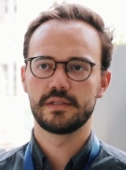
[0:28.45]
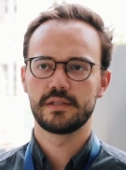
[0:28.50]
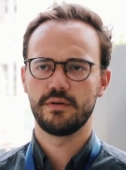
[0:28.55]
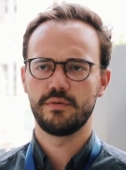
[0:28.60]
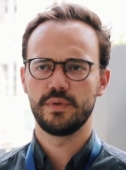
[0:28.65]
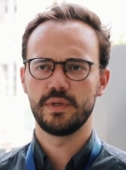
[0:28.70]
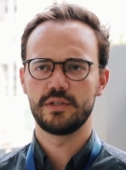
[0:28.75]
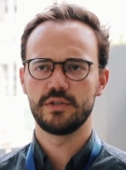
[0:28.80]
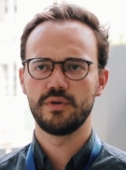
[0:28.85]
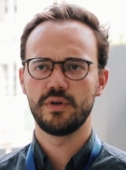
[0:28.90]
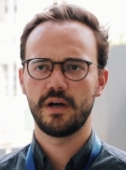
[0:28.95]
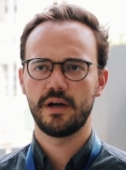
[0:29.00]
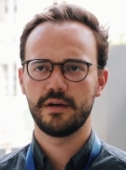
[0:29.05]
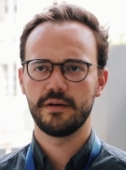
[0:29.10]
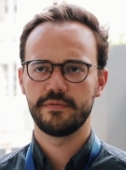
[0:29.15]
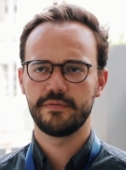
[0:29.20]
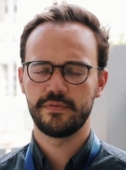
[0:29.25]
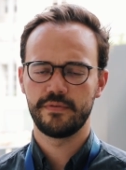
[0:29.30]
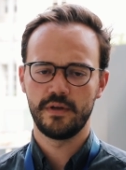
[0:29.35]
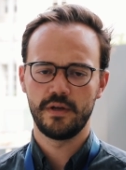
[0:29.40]
So we do
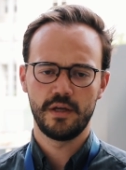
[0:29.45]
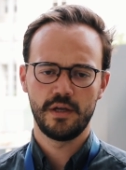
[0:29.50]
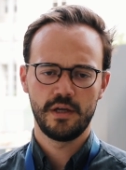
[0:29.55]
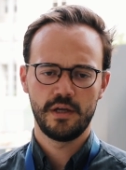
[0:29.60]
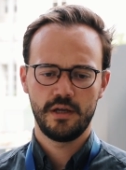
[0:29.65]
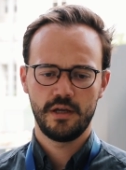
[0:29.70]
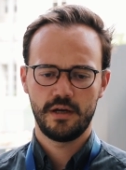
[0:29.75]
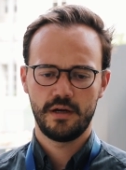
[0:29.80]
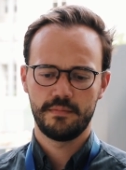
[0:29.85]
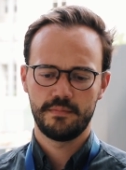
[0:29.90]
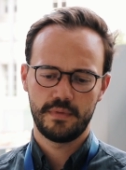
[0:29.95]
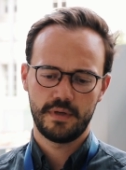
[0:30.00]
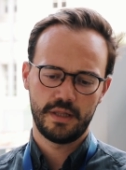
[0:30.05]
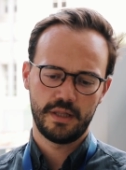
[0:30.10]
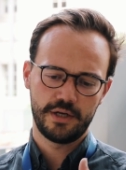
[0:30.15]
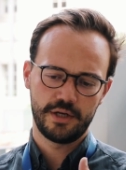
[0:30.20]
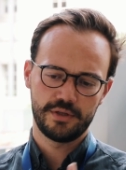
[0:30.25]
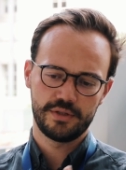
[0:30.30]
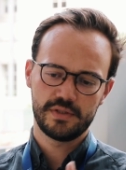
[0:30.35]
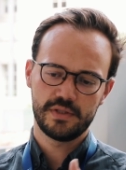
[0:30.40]
have um, a
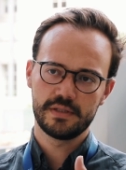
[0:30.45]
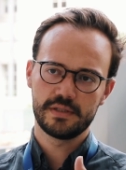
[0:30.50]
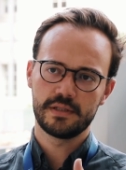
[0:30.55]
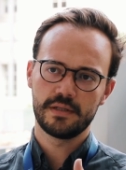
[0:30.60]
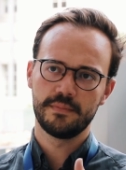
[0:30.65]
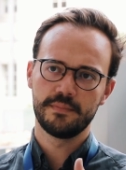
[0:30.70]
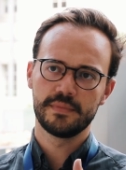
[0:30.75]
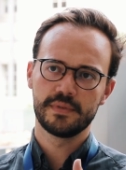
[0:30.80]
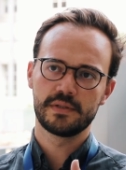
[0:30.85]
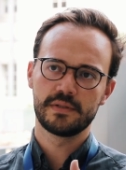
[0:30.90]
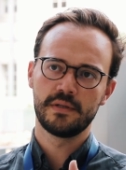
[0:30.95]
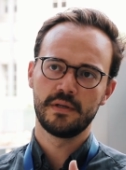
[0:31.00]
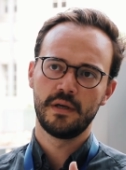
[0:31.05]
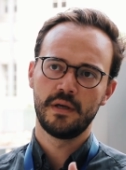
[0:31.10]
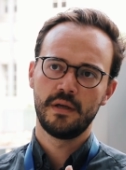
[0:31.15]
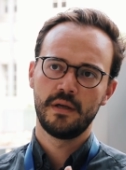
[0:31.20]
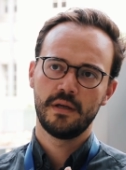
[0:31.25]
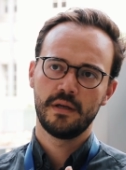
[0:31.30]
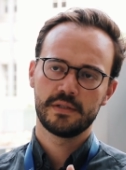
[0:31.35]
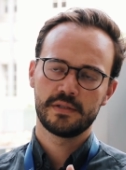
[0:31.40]
layered systems,
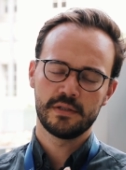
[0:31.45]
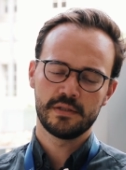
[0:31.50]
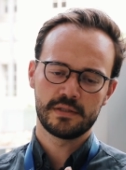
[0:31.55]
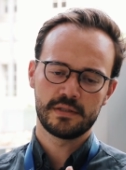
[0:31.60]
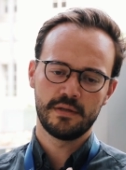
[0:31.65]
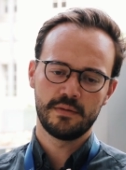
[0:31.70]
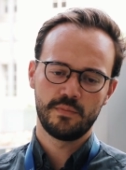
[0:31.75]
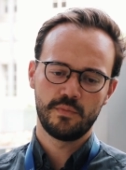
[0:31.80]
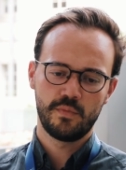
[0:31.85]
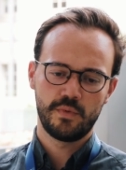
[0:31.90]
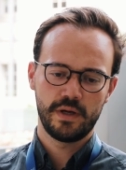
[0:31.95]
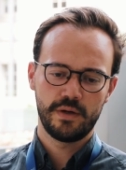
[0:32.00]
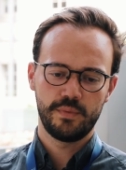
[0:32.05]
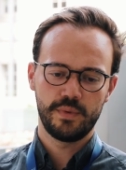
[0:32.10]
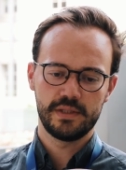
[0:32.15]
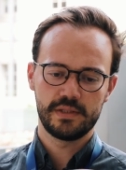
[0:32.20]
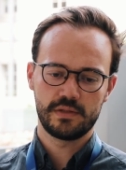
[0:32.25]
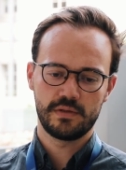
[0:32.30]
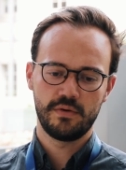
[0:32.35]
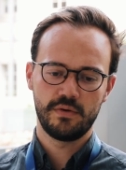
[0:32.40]
system where
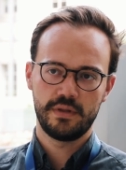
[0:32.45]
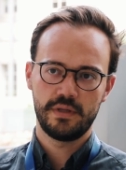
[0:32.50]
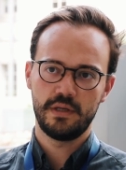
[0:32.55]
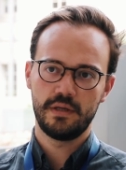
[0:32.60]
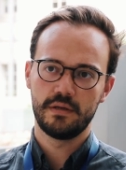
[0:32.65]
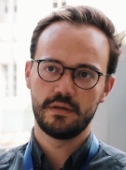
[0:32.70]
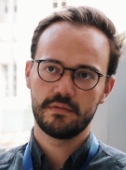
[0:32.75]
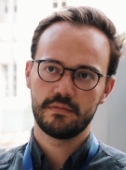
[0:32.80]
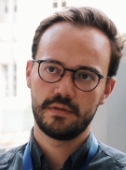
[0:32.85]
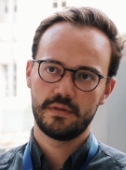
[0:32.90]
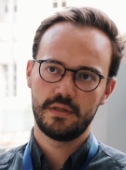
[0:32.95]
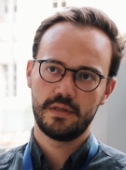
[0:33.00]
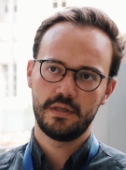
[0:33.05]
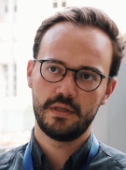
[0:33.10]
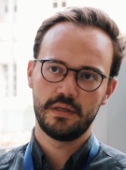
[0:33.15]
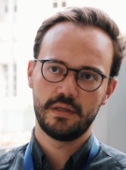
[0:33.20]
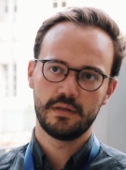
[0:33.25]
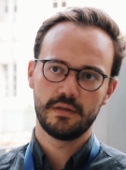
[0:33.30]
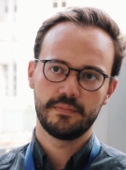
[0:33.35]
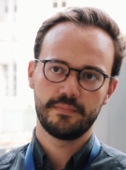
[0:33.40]
we store the,
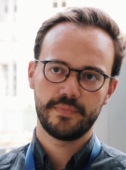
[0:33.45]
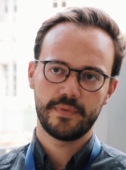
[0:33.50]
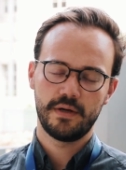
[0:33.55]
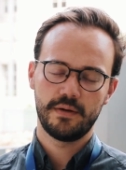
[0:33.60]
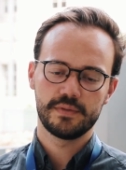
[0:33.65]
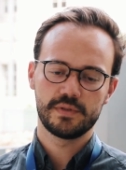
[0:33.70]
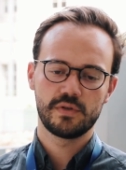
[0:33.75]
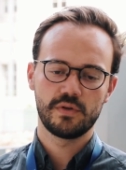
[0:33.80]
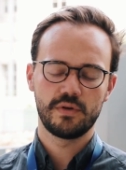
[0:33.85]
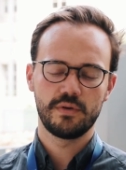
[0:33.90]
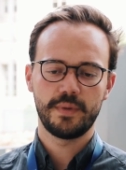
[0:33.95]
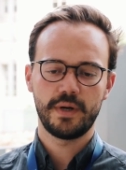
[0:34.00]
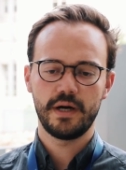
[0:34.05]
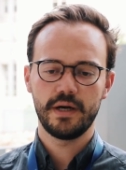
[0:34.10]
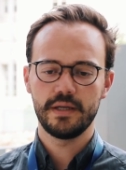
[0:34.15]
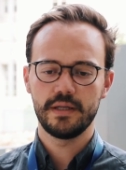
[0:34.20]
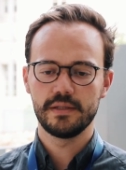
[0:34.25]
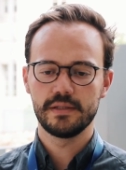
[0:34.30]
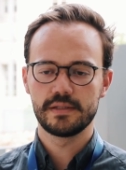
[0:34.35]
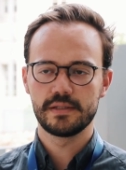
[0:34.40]
the um, sodium
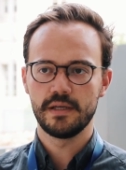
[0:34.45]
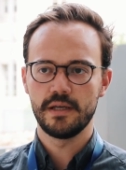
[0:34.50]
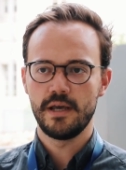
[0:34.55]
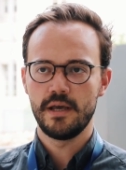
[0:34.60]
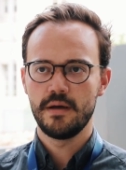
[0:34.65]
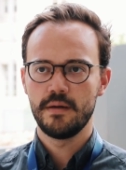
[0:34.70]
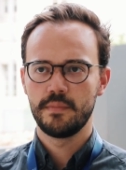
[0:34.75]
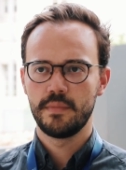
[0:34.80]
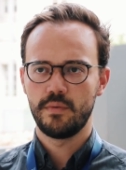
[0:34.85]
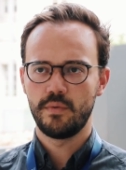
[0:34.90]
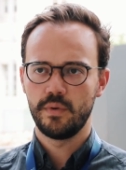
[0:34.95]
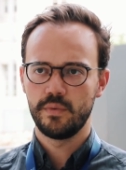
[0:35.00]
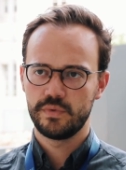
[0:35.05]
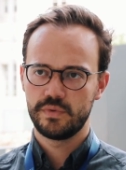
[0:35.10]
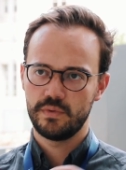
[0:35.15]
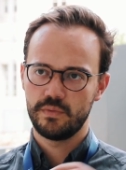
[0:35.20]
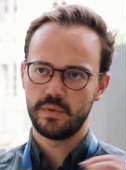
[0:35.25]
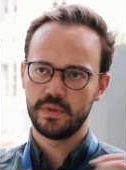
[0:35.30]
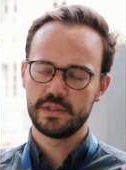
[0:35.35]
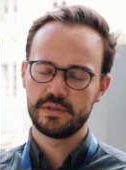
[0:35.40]
ions, but
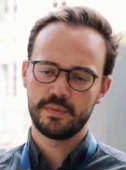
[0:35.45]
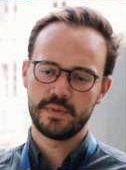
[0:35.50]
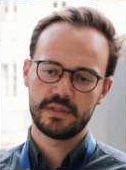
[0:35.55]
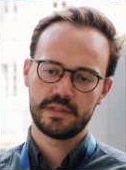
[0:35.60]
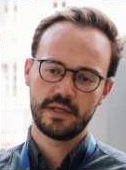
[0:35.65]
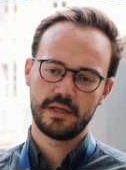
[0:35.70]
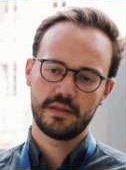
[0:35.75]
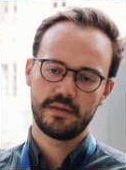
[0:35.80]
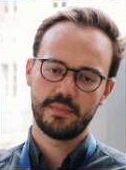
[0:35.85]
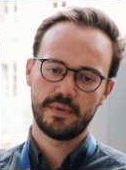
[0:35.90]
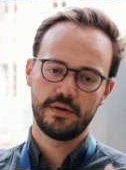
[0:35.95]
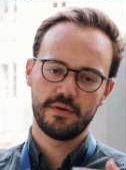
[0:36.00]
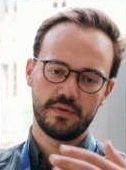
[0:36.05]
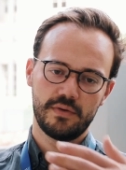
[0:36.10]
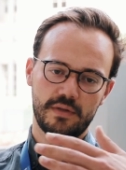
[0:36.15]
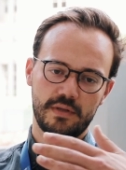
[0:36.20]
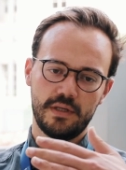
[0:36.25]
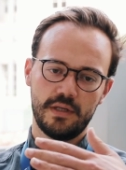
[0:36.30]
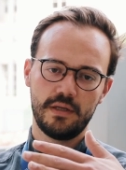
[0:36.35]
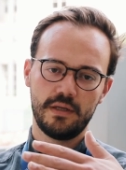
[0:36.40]
once, once we take them
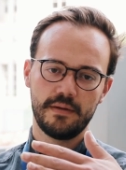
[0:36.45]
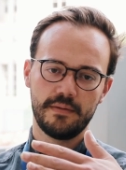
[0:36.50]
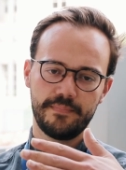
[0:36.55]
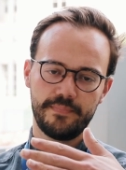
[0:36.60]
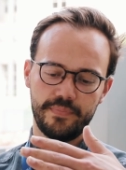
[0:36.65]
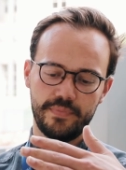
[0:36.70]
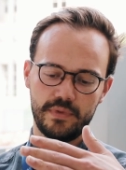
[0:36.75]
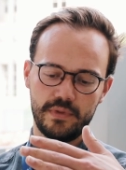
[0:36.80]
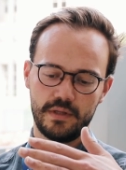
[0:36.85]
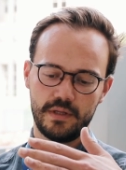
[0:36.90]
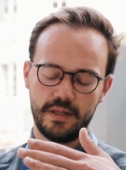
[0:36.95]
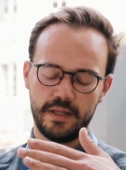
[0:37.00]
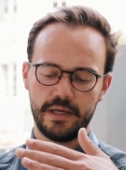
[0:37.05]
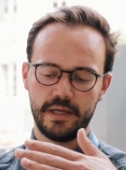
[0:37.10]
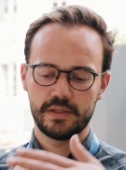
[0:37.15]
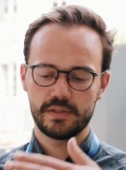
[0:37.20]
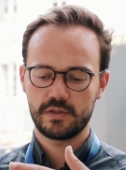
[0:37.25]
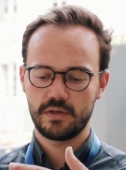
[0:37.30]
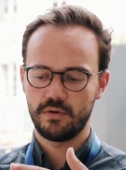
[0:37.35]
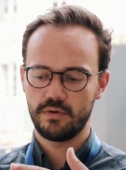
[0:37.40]
out, the, the
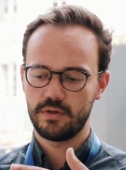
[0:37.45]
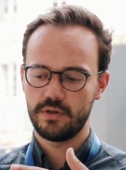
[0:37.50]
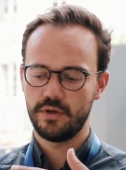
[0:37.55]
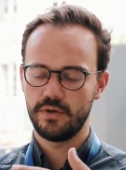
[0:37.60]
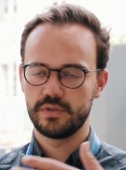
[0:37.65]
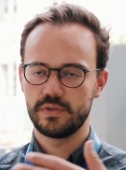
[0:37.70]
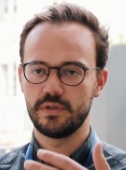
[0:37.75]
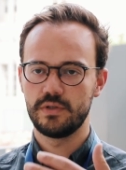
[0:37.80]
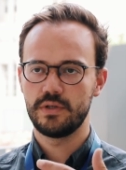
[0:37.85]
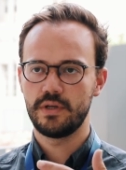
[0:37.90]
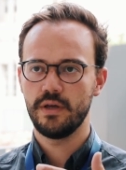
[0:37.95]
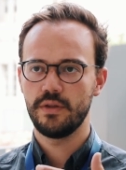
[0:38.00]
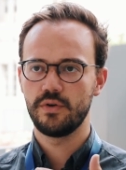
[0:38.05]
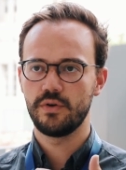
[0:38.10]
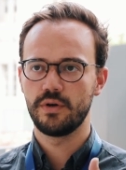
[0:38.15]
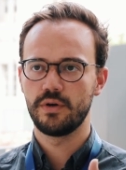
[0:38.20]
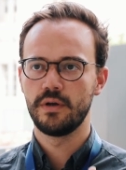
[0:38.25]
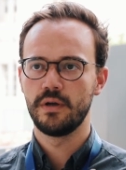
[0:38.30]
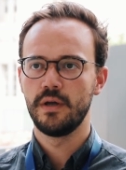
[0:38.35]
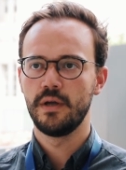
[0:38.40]
layers go closer
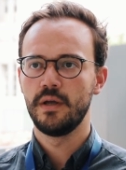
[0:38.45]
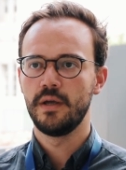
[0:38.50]
together.